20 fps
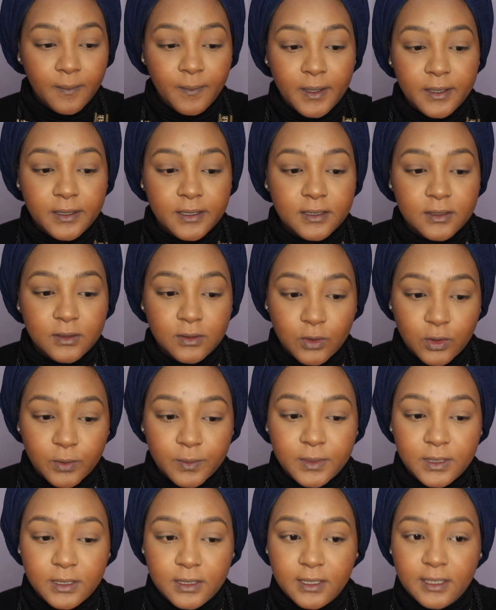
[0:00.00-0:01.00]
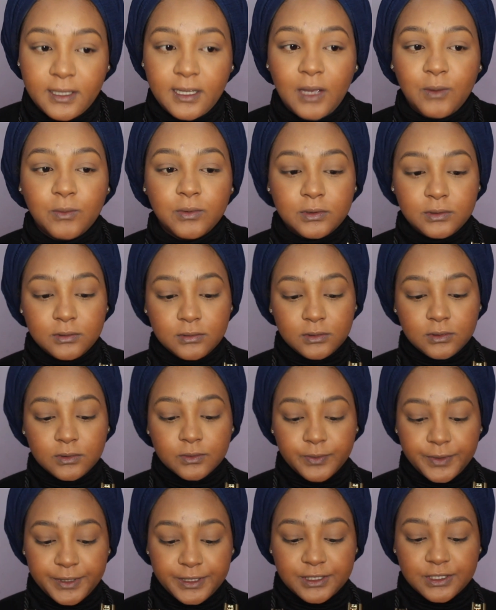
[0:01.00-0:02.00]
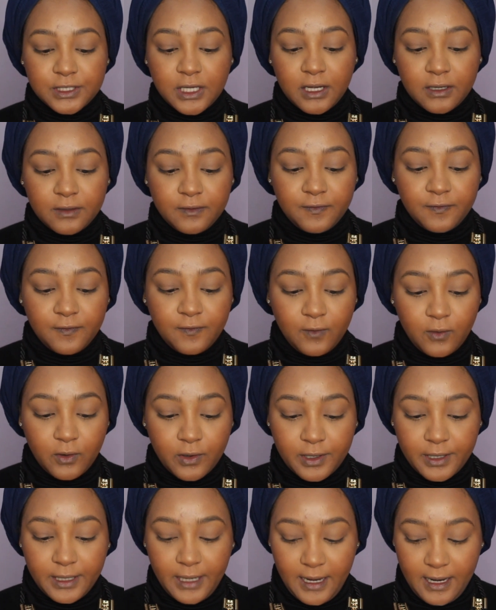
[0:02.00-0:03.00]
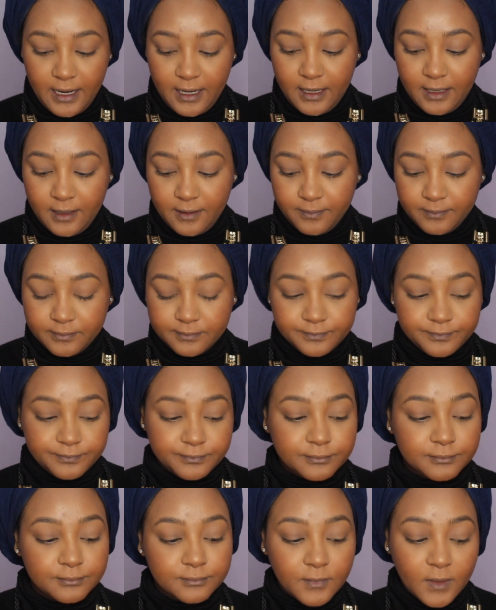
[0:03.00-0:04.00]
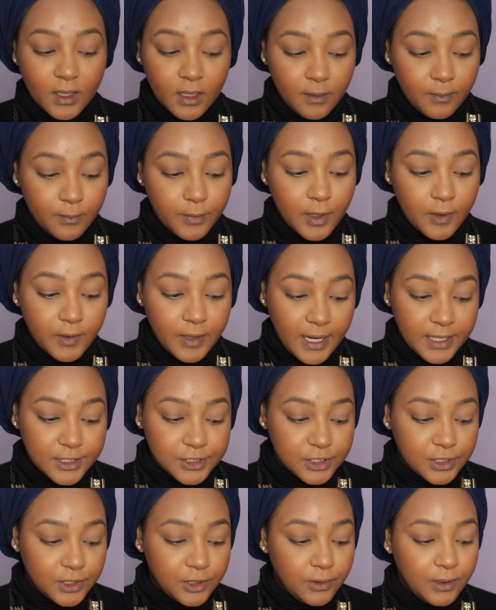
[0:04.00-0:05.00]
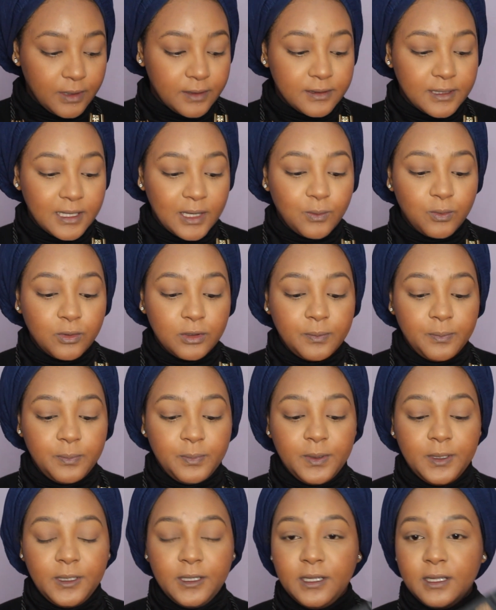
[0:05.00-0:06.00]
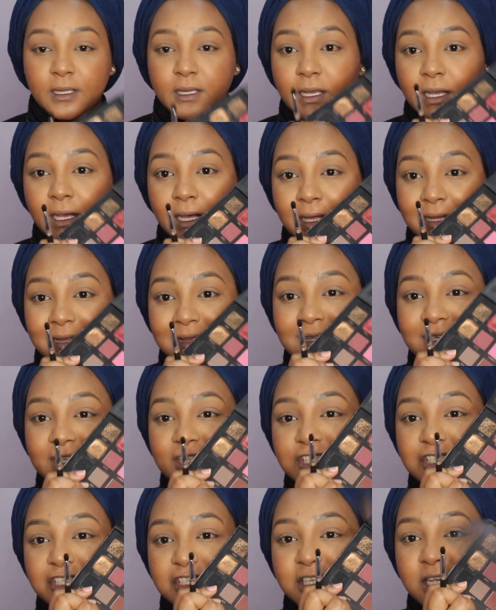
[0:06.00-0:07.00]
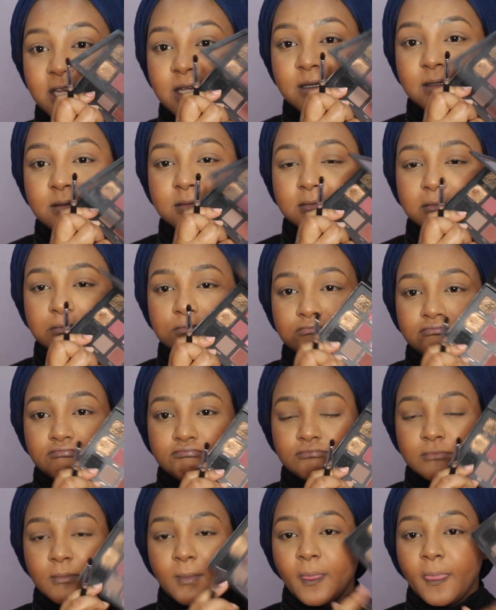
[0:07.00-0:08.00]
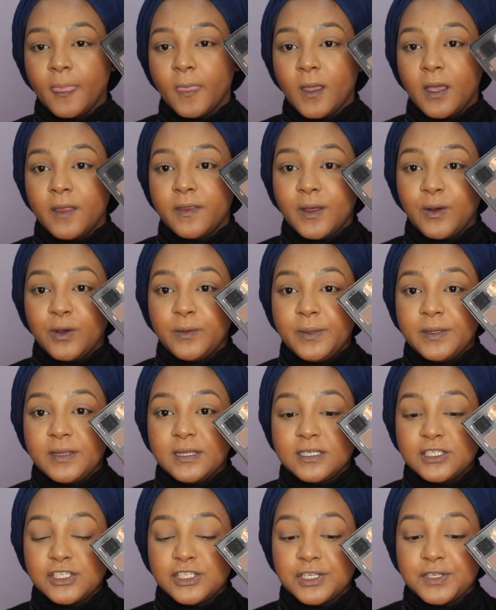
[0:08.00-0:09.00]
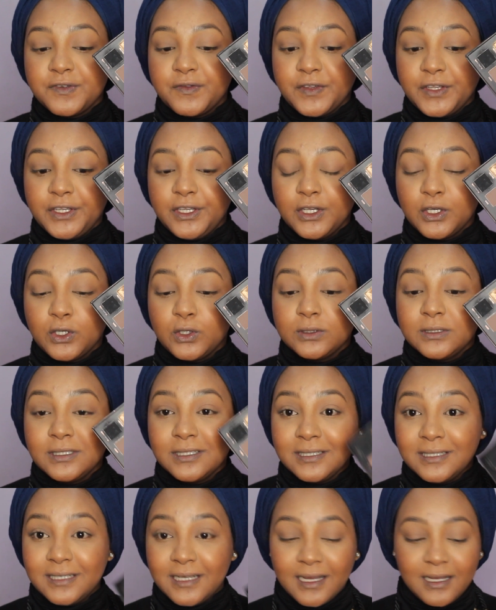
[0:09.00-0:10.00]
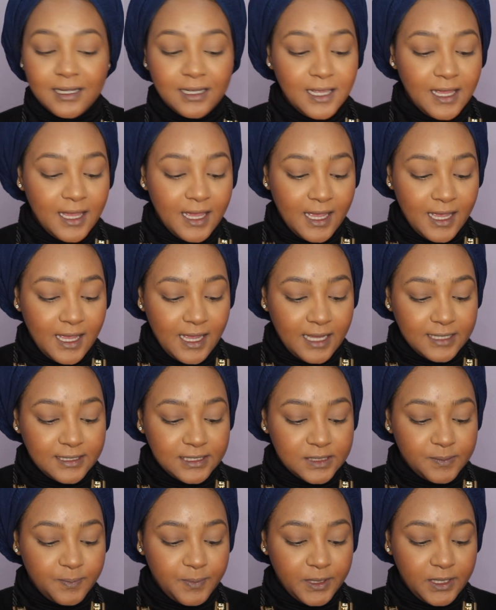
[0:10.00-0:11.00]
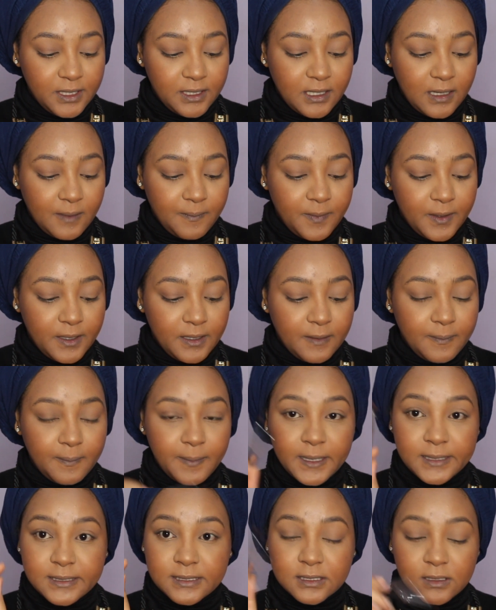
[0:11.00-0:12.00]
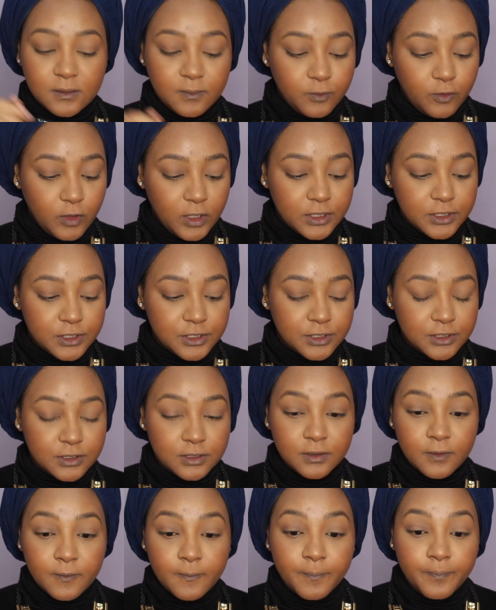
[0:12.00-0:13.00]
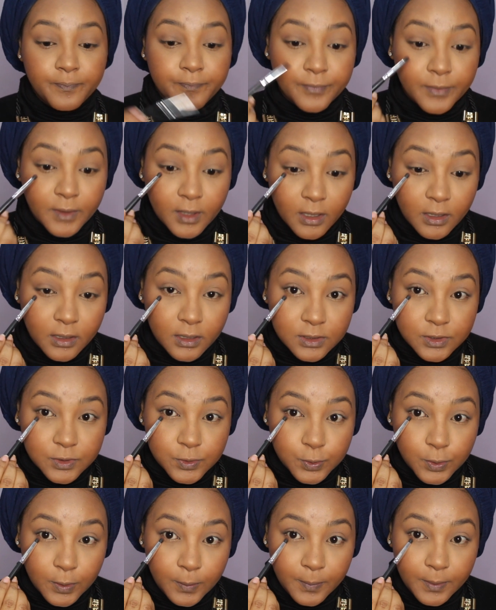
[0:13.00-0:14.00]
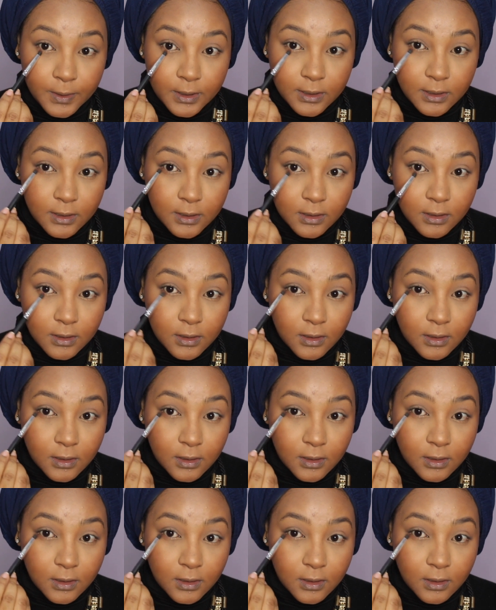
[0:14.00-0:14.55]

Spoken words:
but normally, like, I would reach out for a brown eyeshadow, and that would be this shade, over here called Henna. I just pick it up in a pencil brush and I sweep it